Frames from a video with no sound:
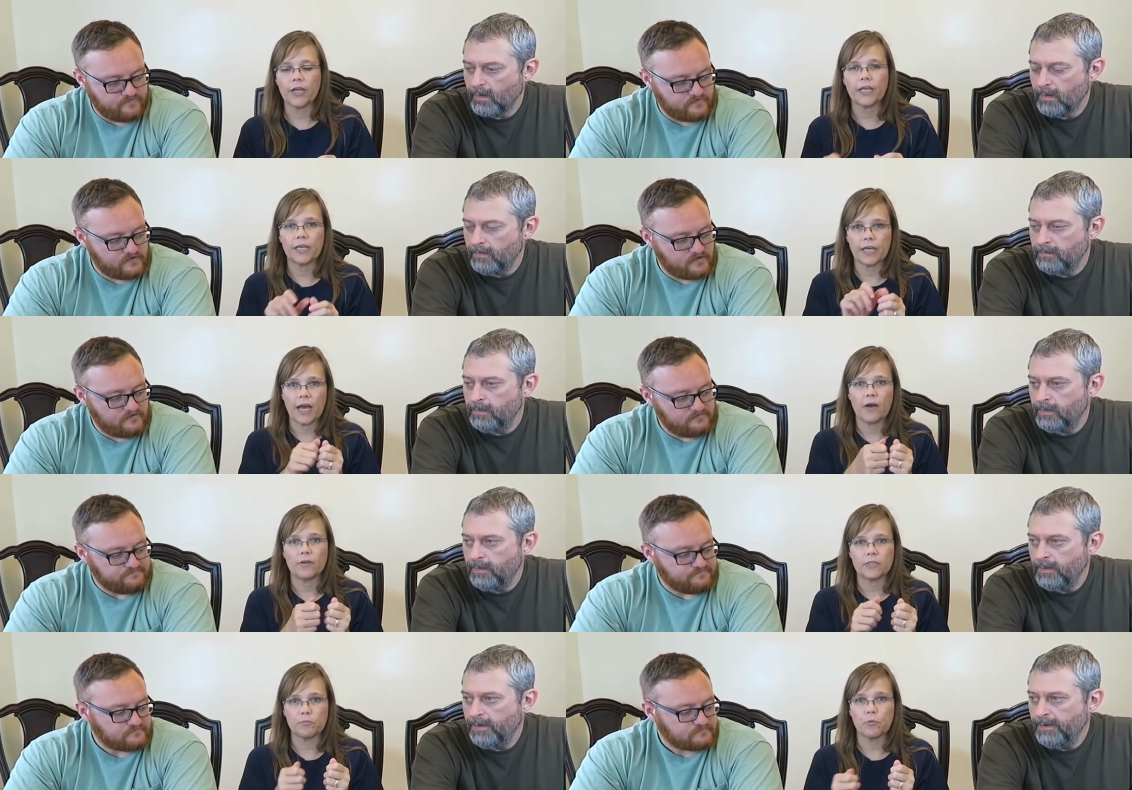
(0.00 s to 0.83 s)
Speaker 1: like
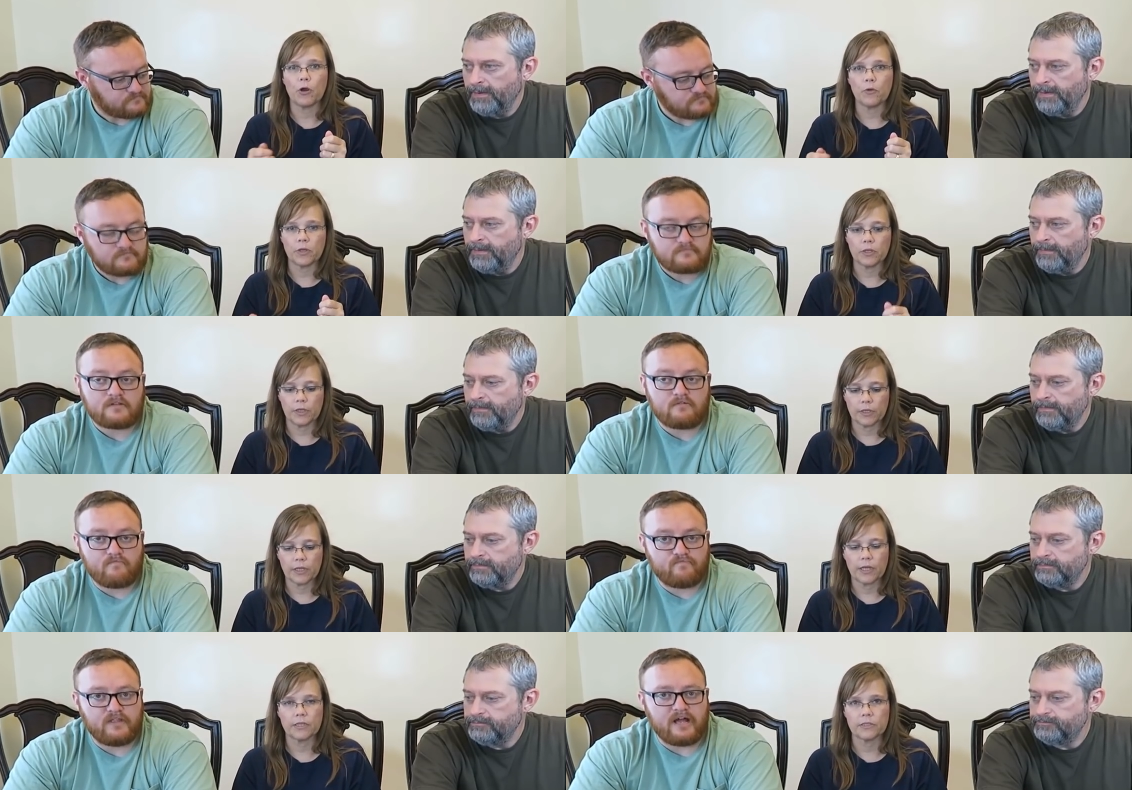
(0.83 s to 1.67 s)
how it's broken
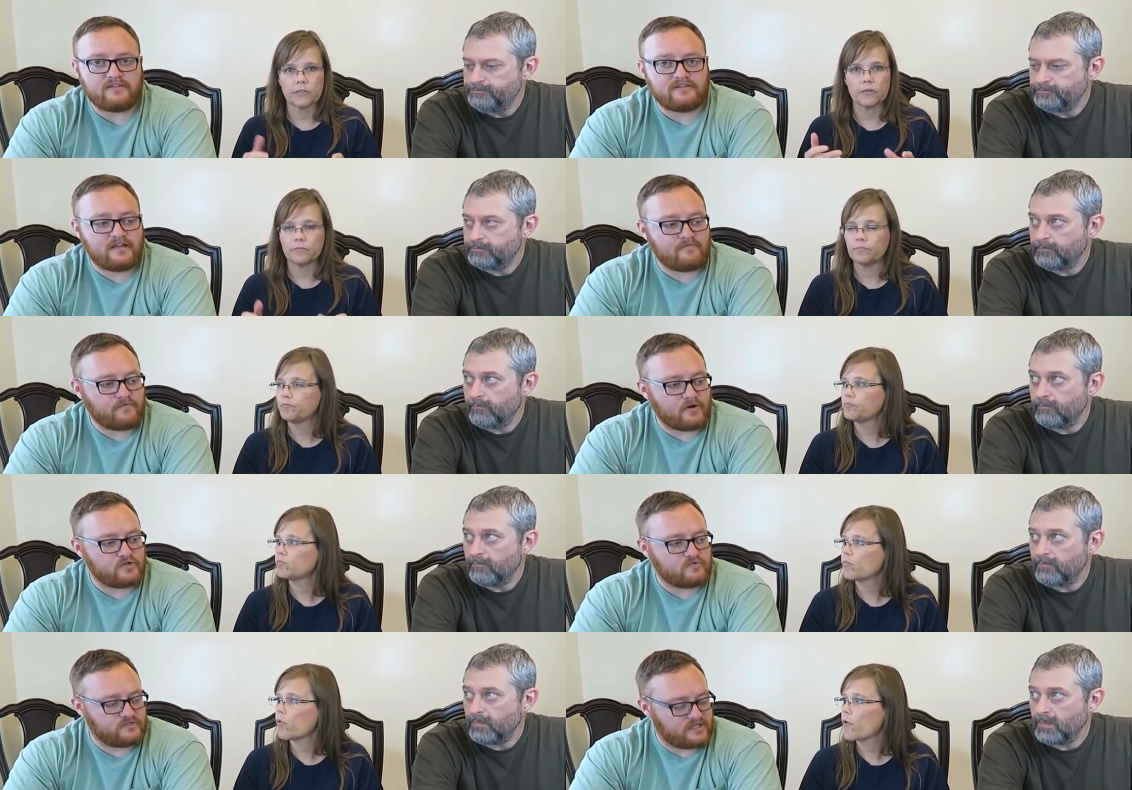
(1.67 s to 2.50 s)
like that. Now that
Speaker 2: that
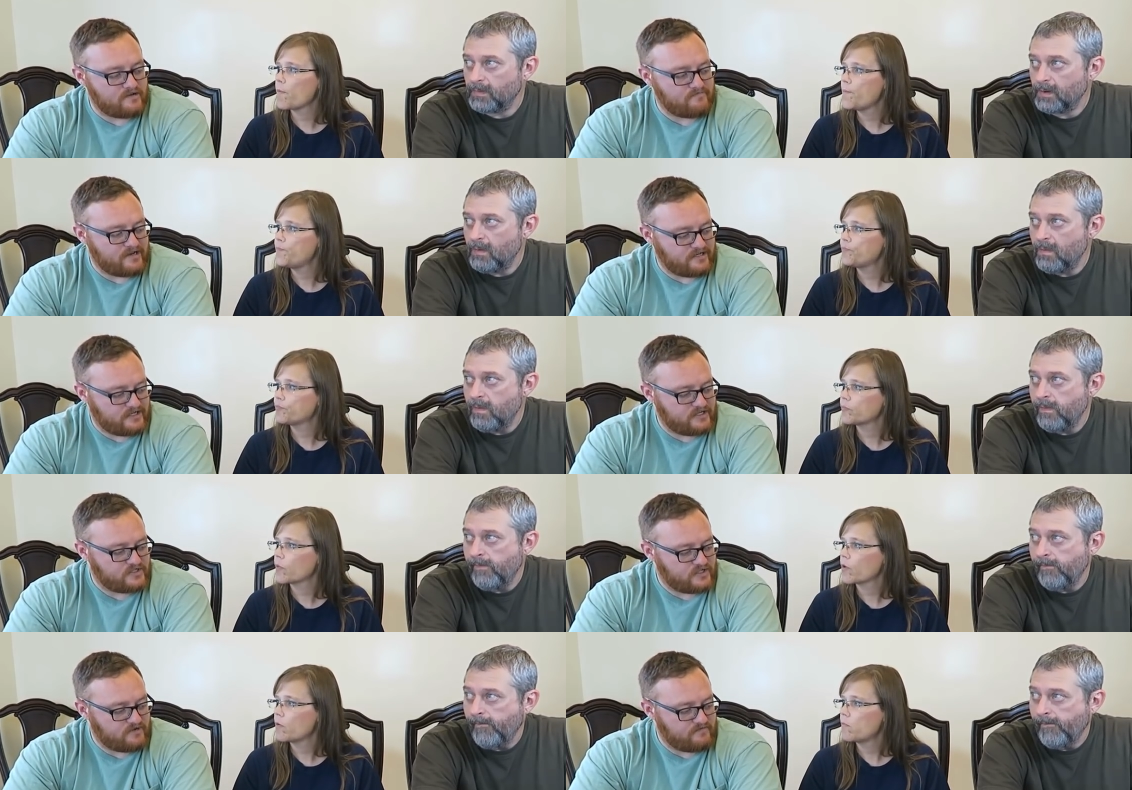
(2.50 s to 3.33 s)
first one's got my
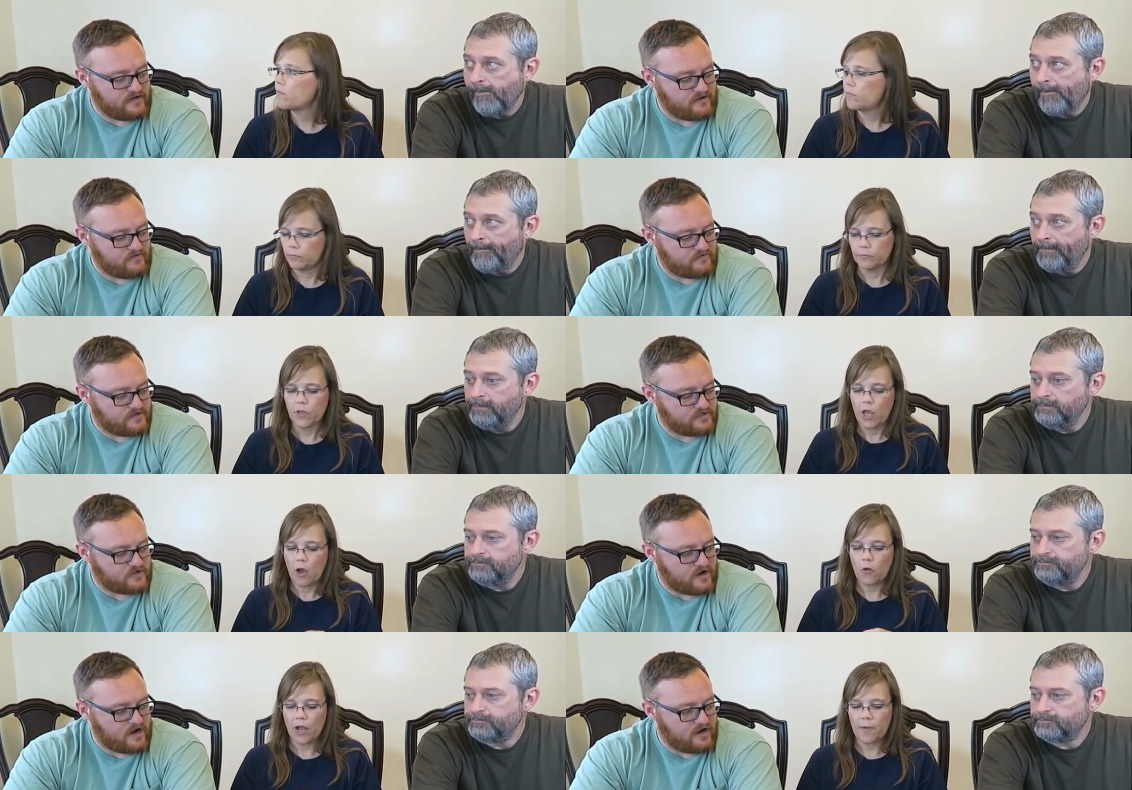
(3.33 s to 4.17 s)
attention, I'm eager.
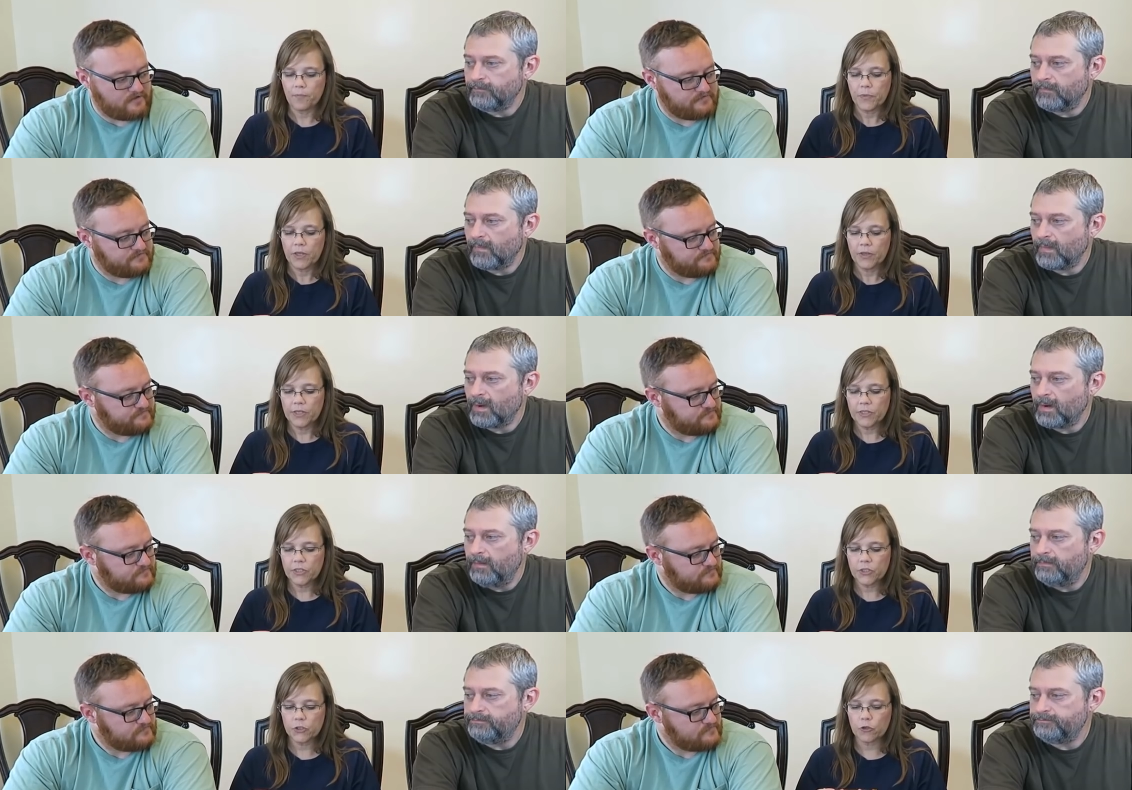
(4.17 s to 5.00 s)
Speaker 1: Okay,
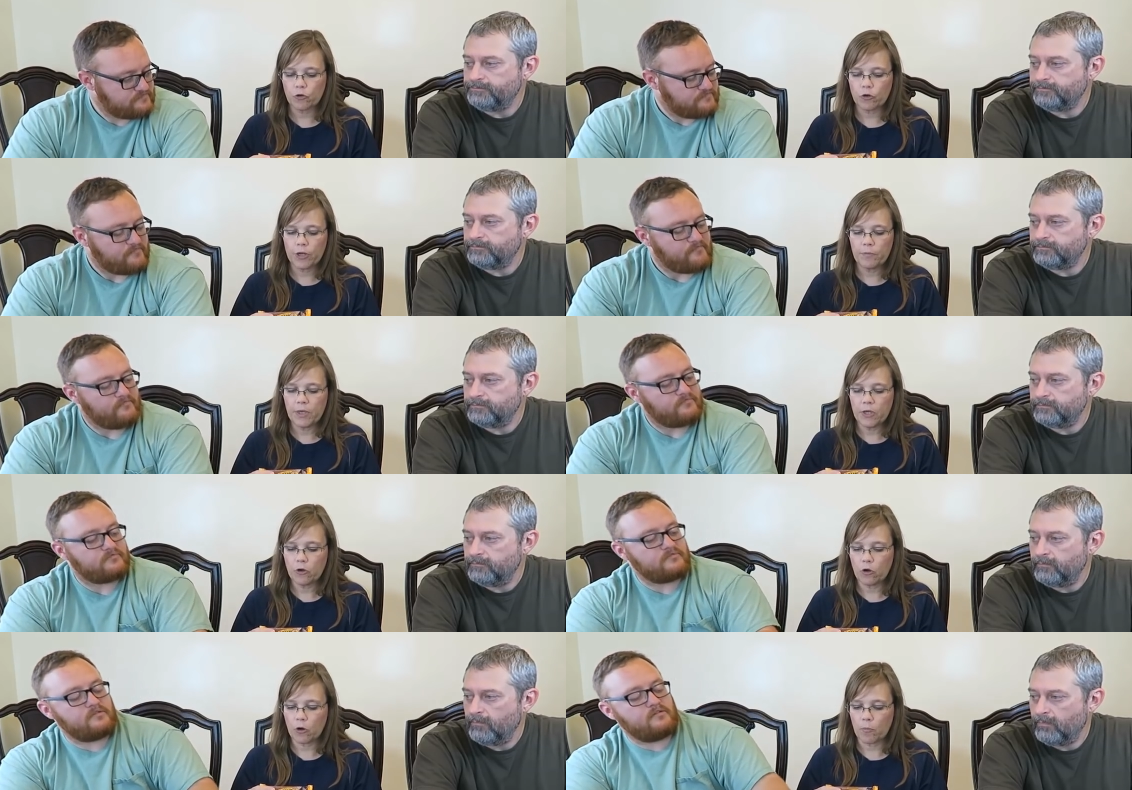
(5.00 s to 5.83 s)
this is the creamy
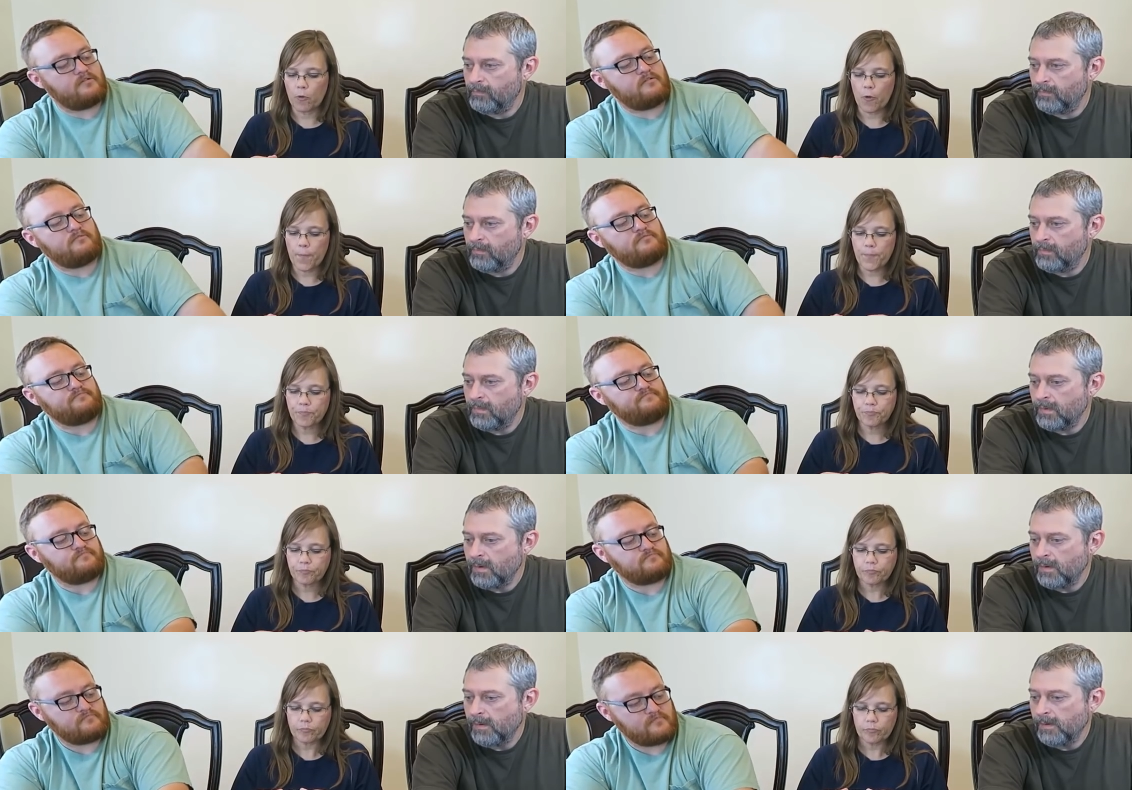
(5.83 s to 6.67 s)
caramel.
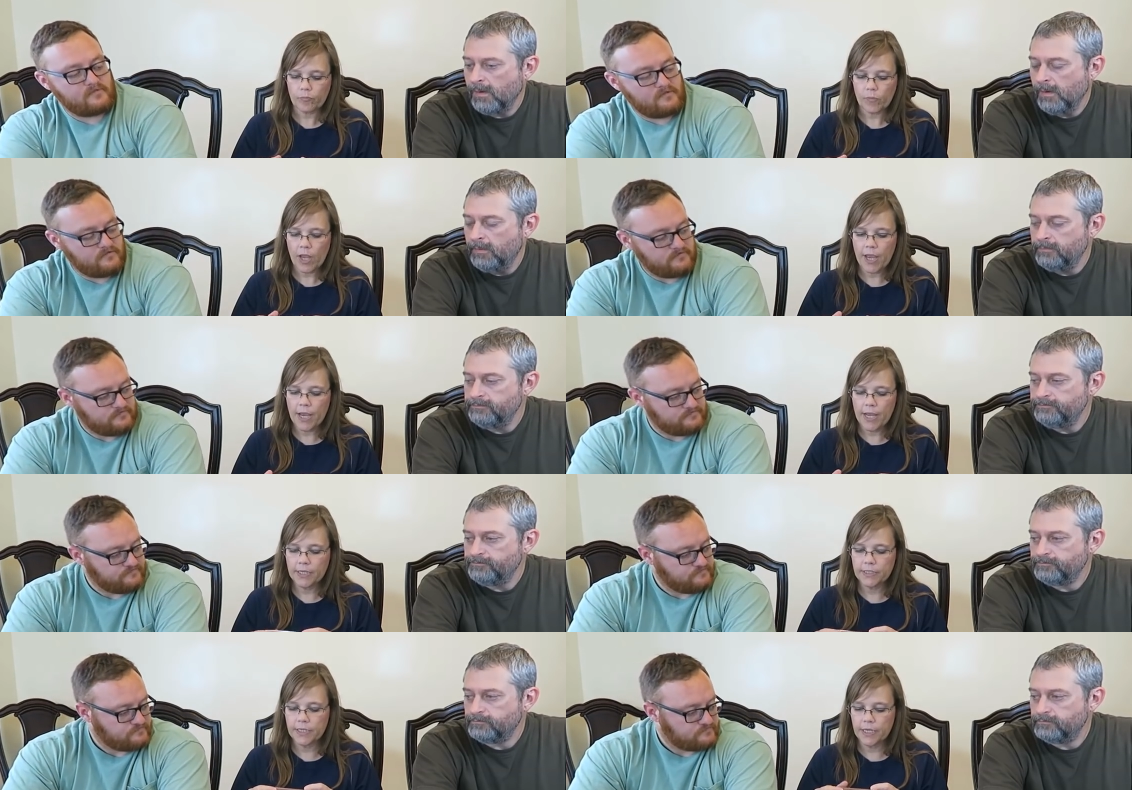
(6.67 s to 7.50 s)

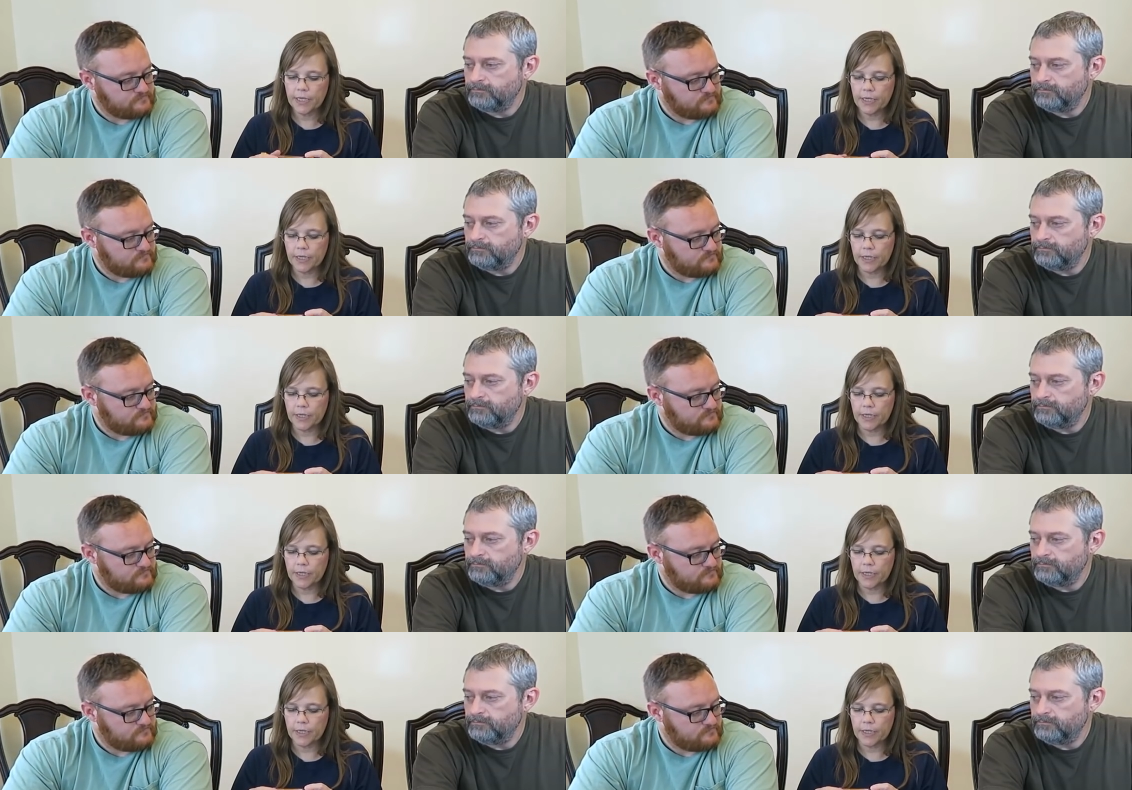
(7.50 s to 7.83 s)
And it